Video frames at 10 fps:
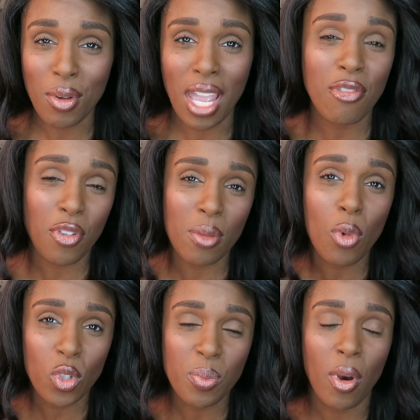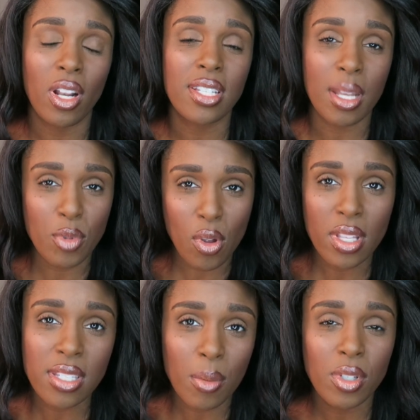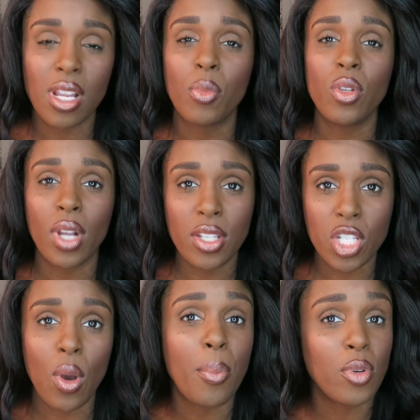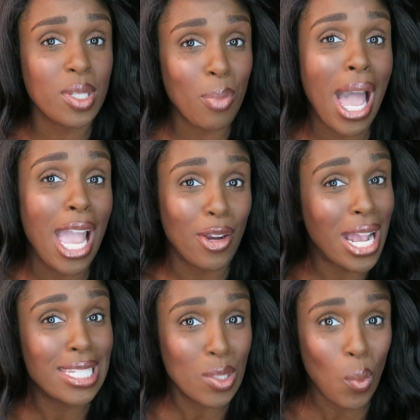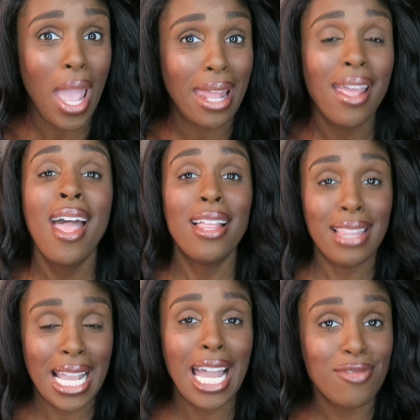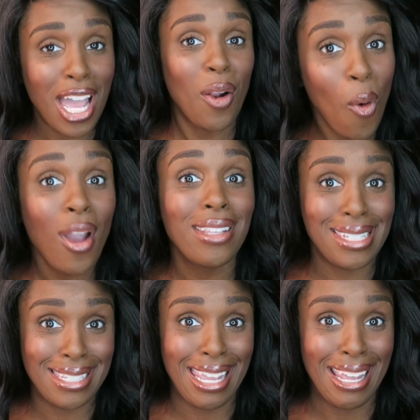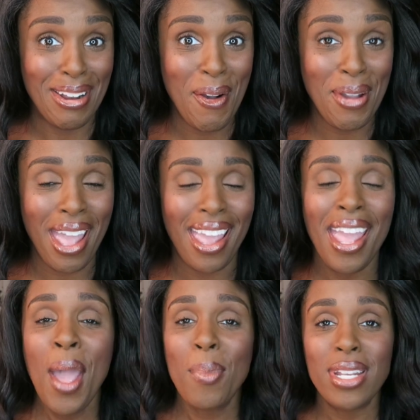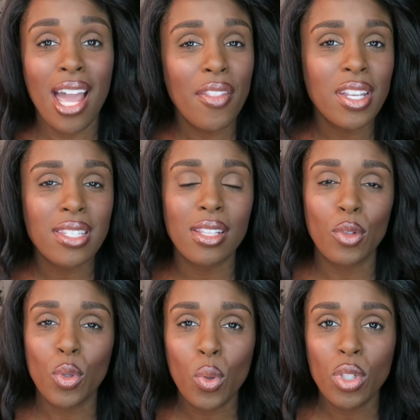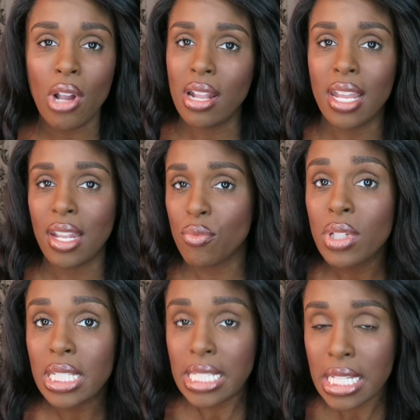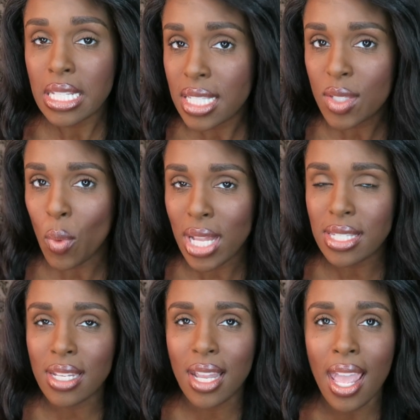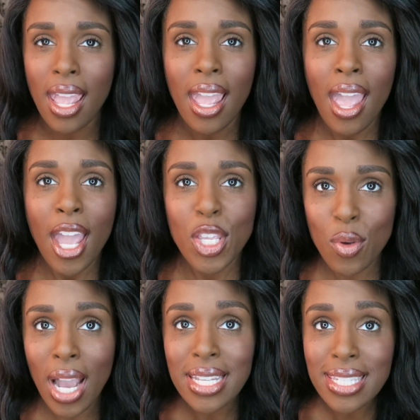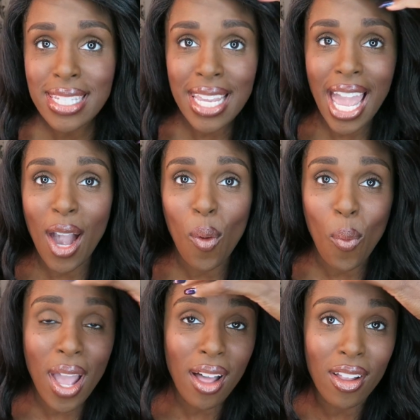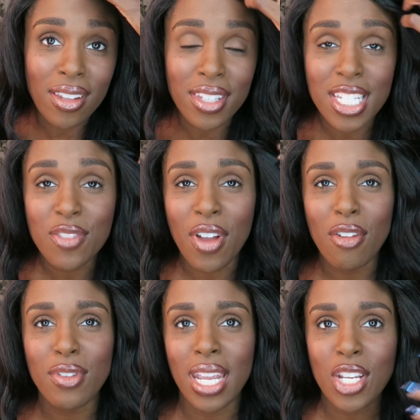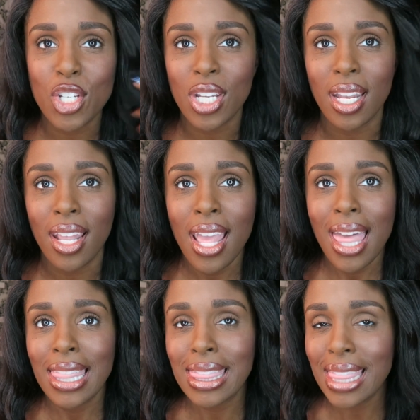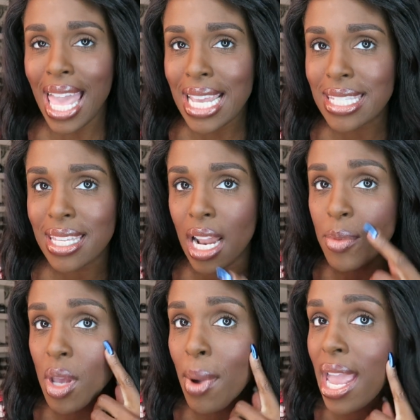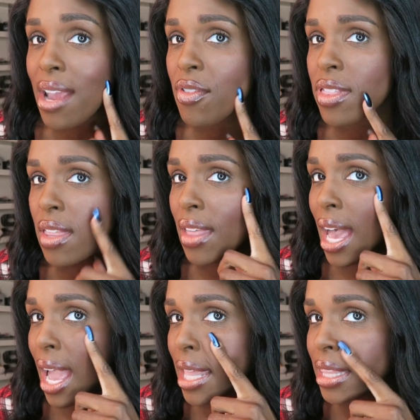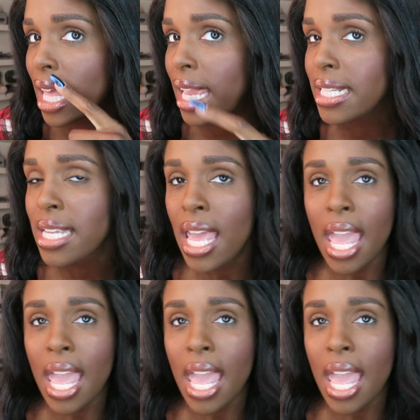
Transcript: okay, for the most part, except during the summertime when you guys know I perspire, I sweat, like I've got oily skin, okay? okay? But now that it's a little cooler at night, it really didn't sweat today, you guys see how well this foundation lasted. I'm talking about everything, the highlight